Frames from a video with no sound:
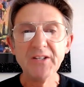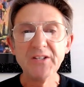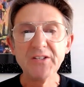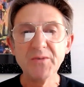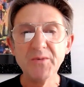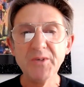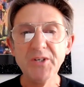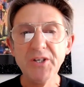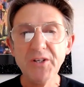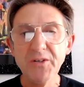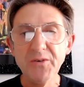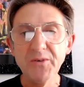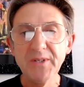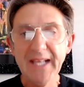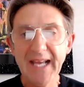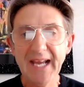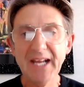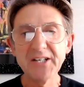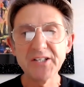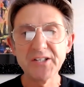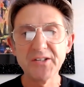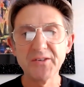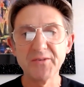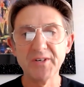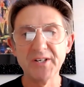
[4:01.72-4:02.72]
to a new
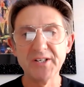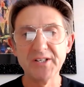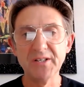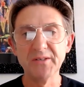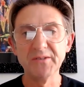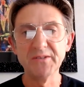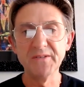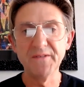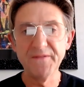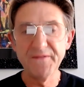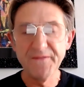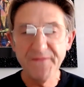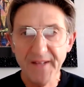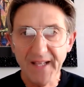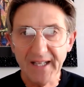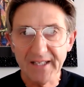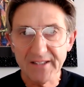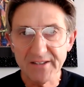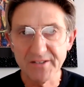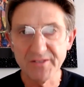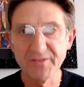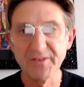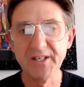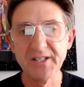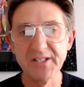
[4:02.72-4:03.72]
cash threshold, a
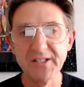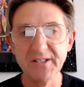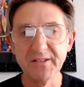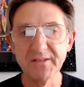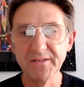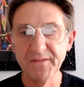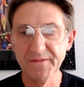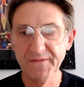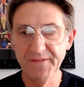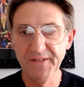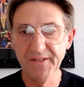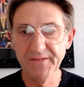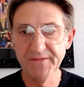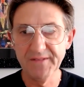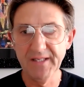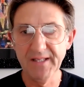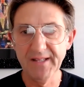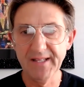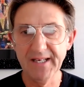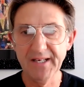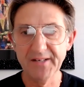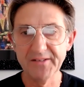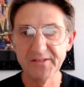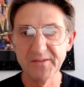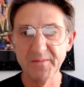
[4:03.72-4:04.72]
fixed threshold of
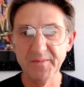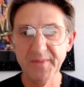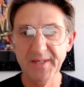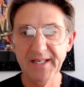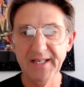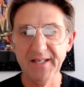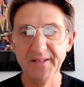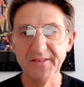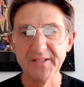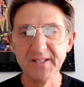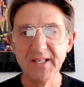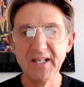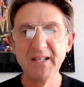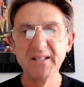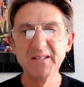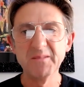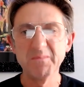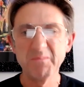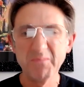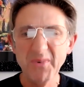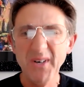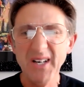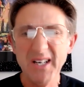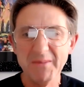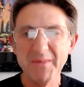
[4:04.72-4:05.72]
£50,000,
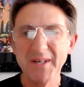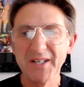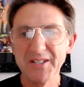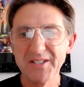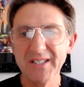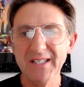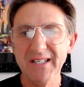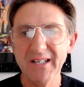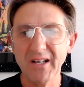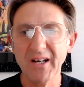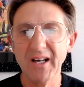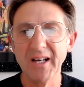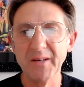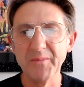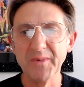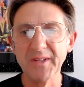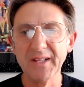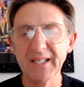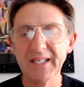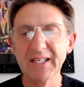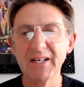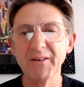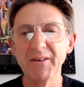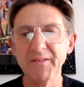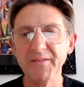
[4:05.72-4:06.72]
pretty much in line with the
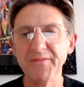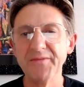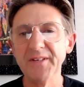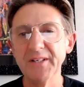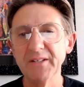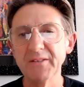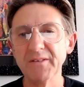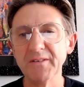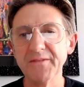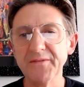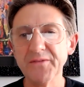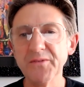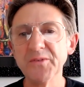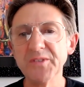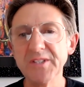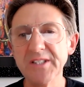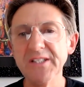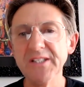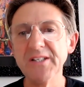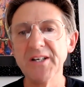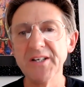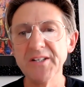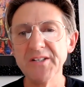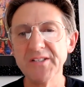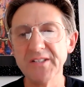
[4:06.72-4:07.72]
current figure of
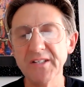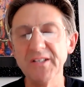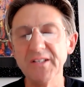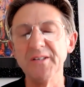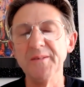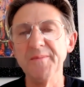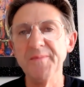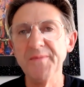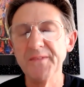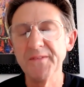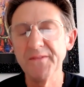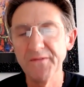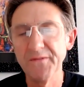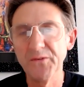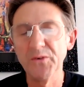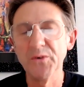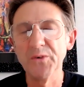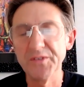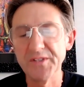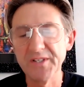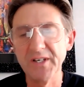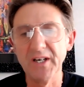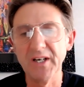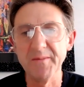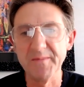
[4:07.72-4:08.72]
49.2, 4
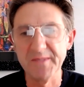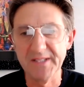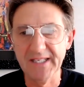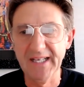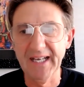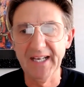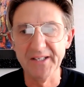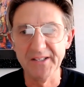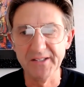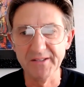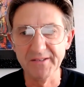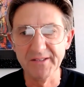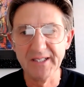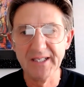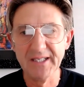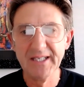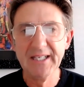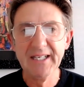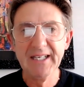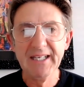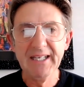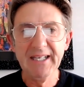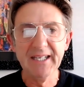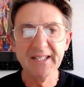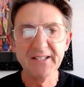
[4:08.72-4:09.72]
times the annual
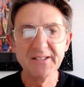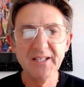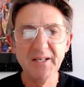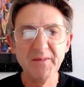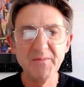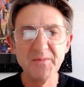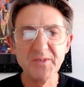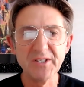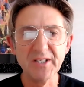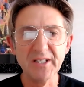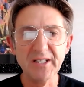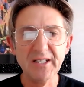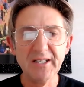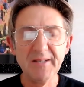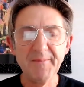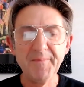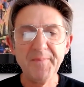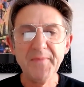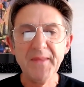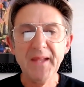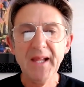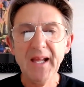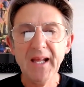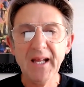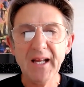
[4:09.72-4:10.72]
exemption.
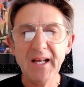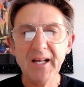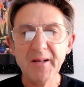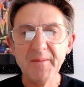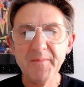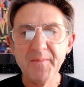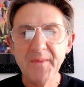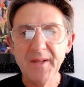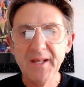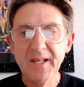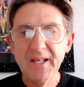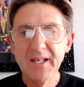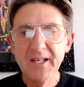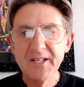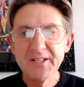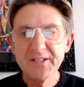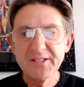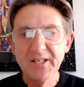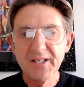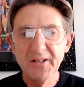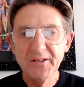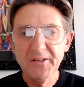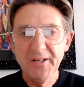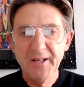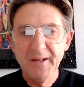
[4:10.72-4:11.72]

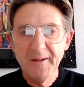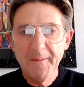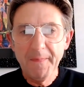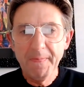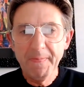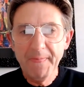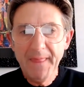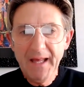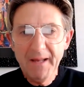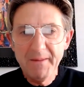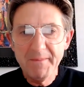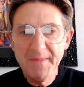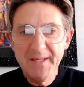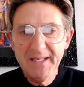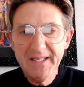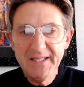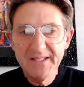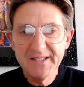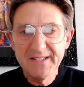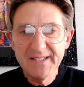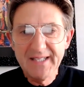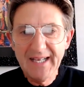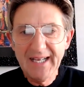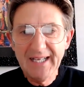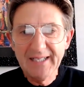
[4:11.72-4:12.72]
So that
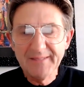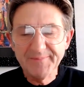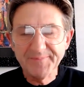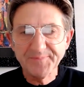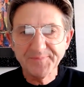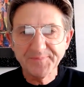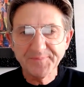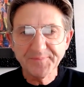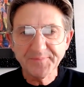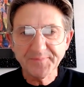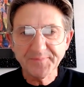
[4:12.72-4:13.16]
means that